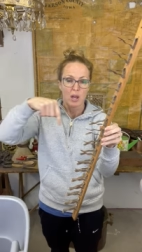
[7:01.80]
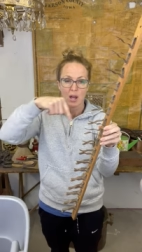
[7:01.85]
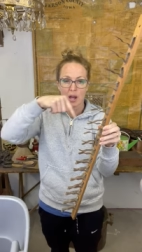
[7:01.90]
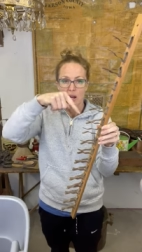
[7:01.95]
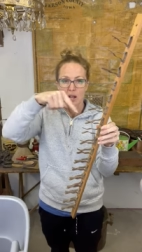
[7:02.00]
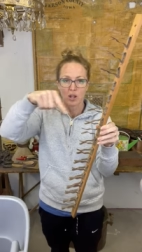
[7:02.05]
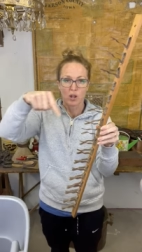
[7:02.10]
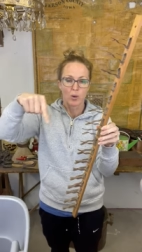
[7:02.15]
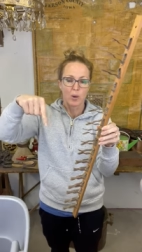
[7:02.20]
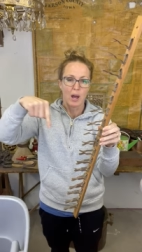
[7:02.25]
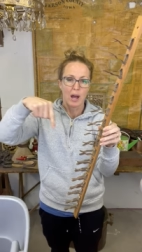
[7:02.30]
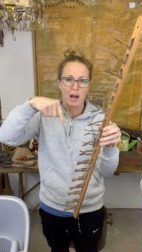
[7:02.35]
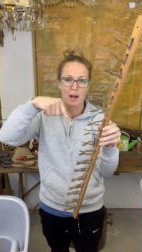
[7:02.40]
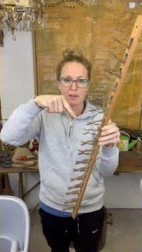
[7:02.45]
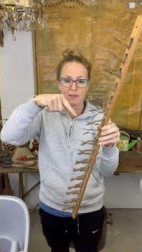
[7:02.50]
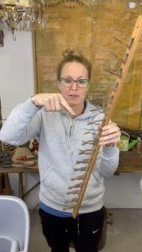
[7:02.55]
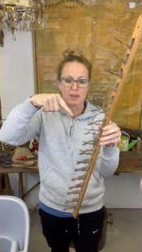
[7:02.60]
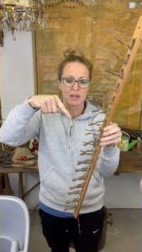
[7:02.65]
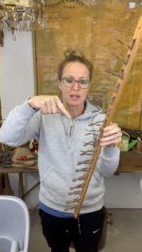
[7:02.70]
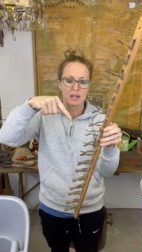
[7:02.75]
you
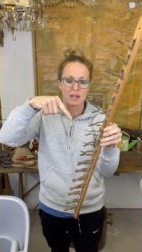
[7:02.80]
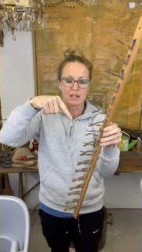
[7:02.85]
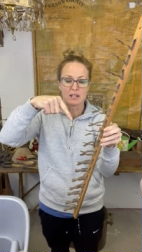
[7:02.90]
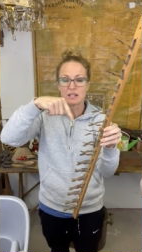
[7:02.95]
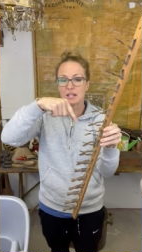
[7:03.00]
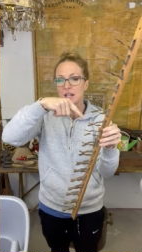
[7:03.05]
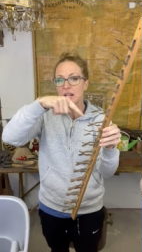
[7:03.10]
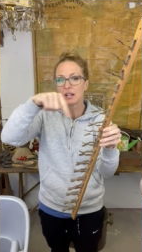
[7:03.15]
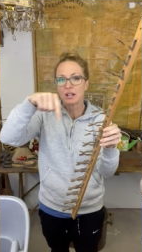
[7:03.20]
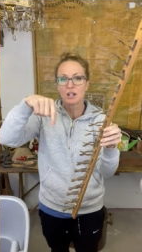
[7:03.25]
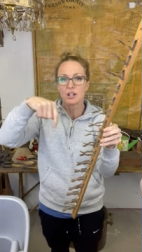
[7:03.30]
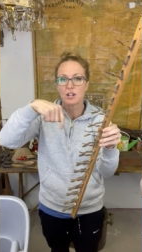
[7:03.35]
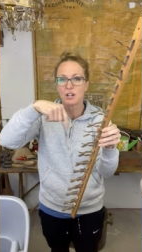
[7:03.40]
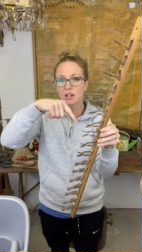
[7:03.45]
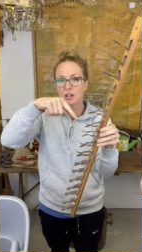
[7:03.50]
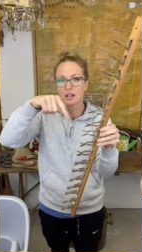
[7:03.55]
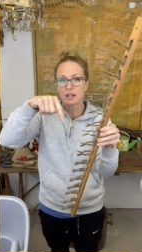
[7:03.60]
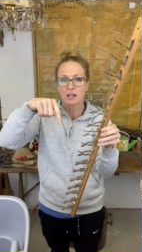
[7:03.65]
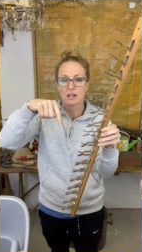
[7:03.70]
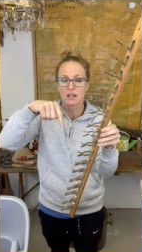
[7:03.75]
have the
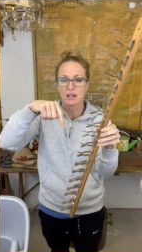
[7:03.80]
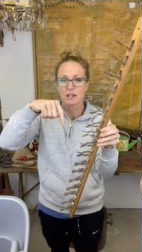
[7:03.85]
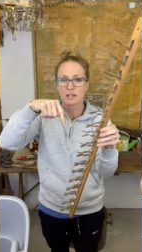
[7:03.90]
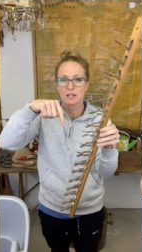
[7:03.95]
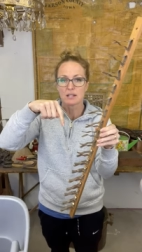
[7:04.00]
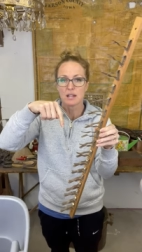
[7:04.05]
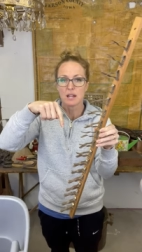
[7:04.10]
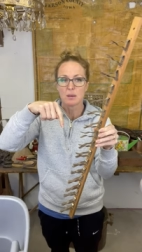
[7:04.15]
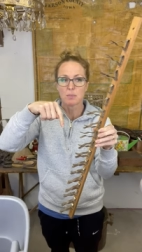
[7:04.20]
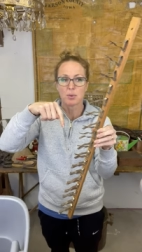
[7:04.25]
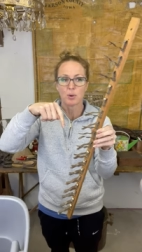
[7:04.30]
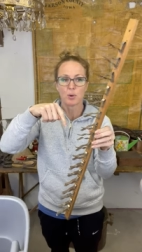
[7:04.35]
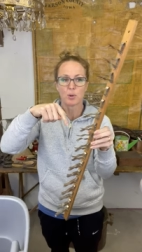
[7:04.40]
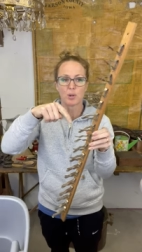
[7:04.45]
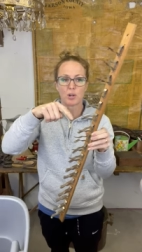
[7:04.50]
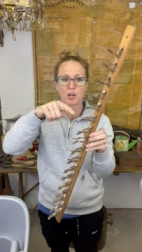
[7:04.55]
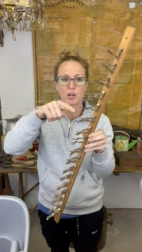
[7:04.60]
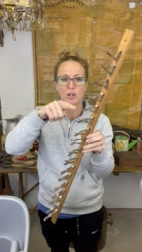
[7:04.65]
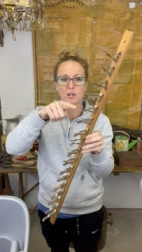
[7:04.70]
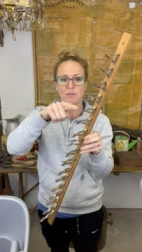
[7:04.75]
tiered uh, stamp
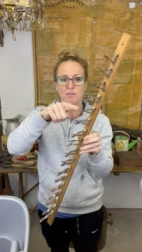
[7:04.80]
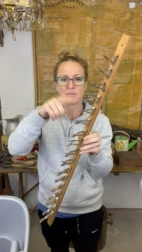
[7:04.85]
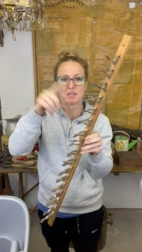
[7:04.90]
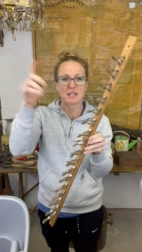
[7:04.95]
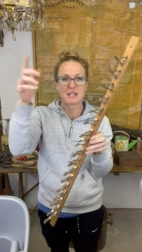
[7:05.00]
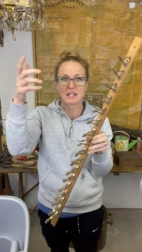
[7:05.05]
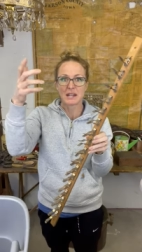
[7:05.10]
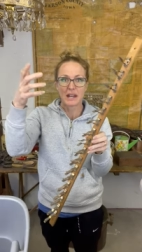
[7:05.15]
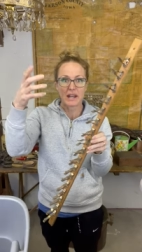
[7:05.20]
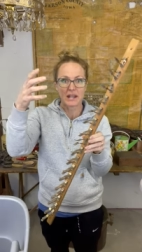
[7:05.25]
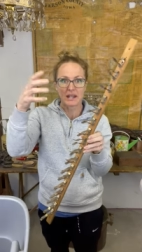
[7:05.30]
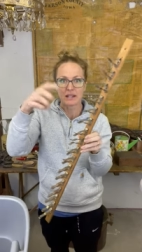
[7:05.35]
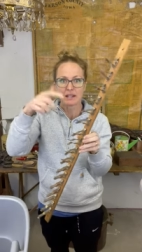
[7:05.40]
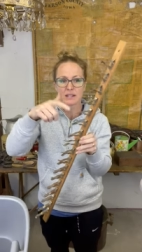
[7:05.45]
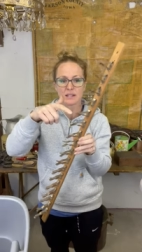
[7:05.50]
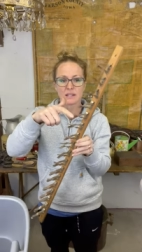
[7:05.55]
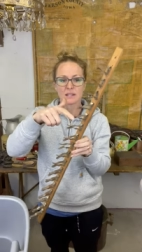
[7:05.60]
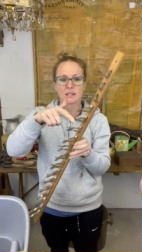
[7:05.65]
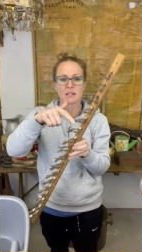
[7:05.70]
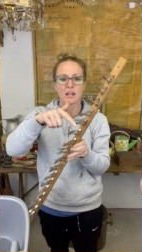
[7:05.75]
holder
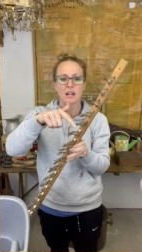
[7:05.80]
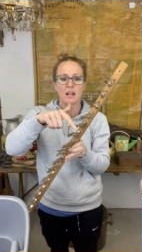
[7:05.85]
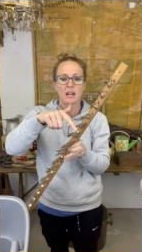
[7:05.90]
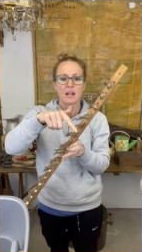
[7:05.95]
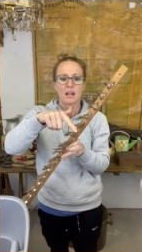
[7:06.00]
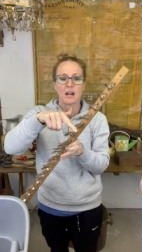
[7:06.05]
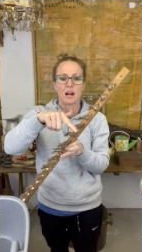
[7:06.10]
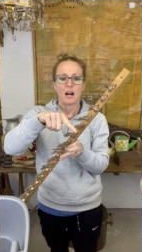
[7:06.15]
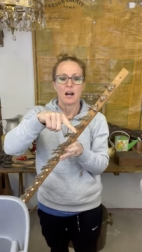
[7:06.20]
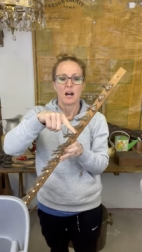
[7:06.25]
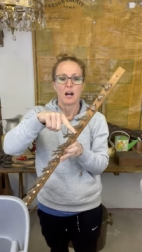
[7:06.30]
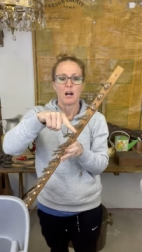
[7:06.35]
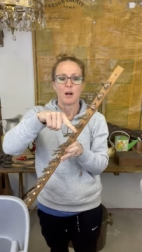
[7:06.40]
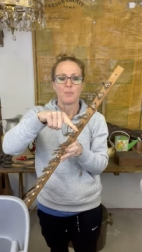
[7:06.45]
stands, um,